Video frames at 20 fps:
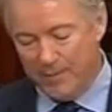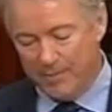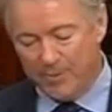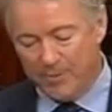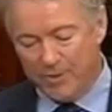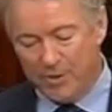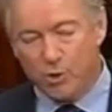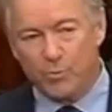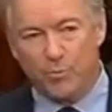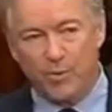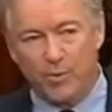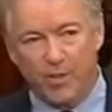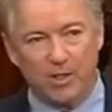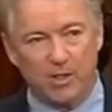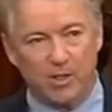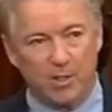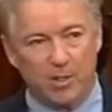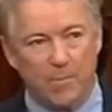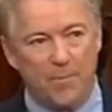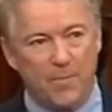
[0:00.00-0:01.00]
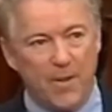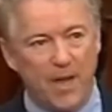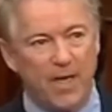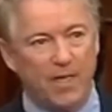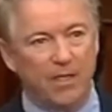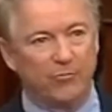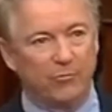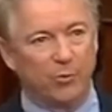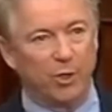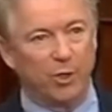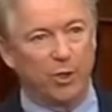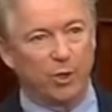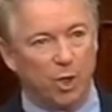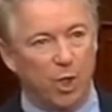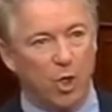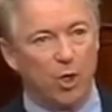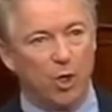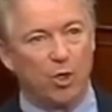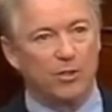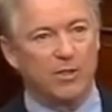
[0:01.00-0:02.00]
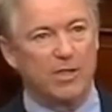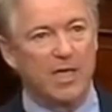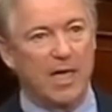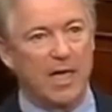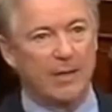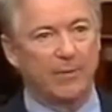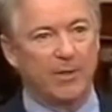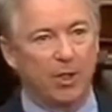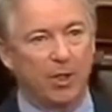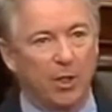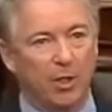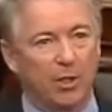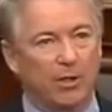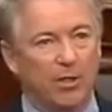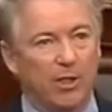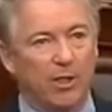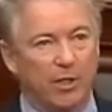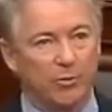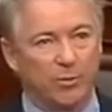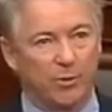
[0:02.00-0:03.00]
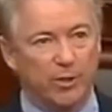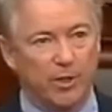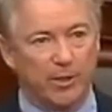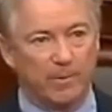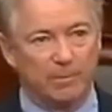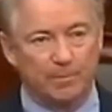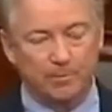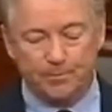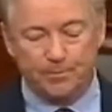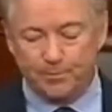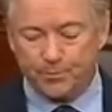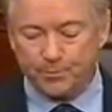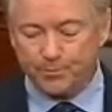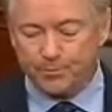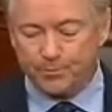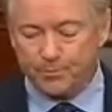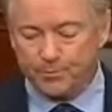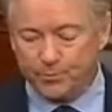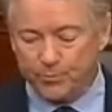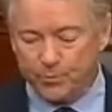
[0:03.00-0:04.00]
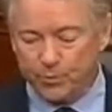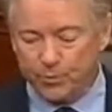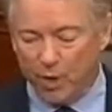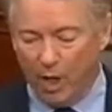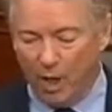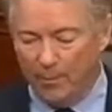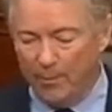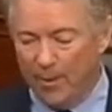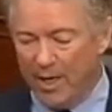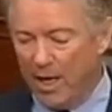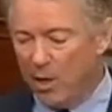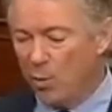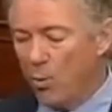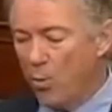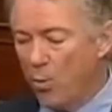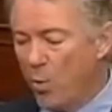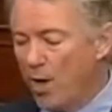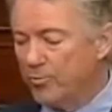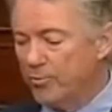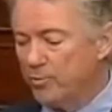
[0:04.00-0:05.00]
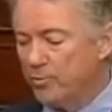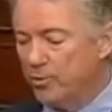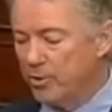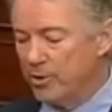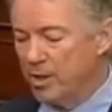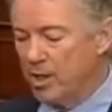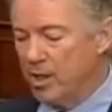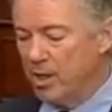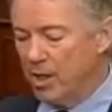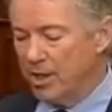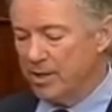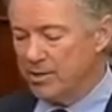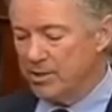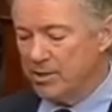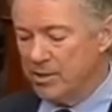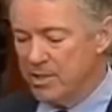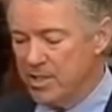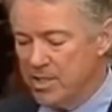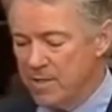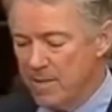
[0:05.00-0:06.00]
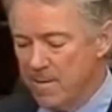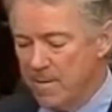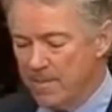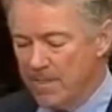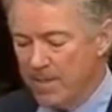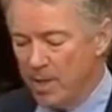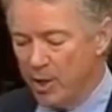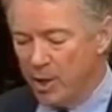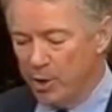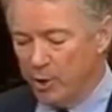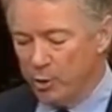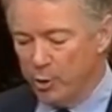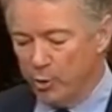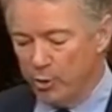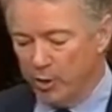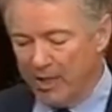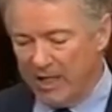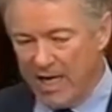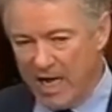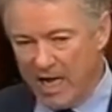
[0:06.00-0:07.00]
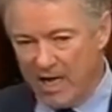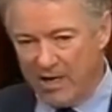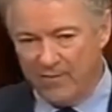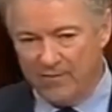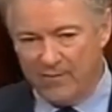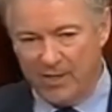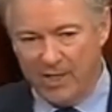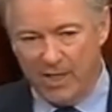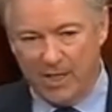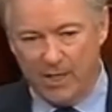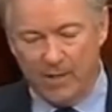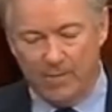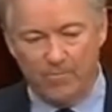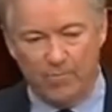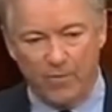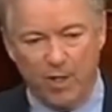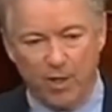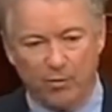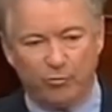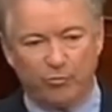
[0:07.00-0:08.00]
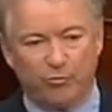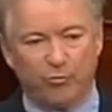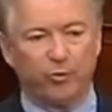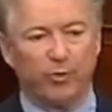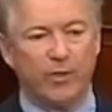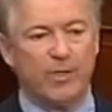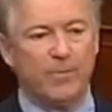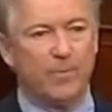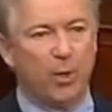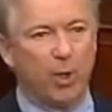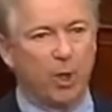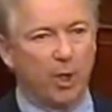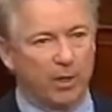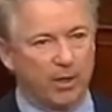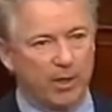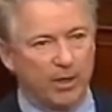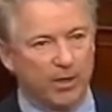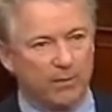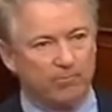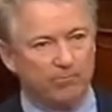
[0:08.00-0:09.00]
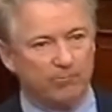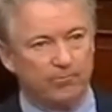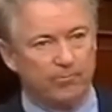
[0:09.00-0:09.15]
But there's been a debate for a long time in our country about whether or not you can have a free market,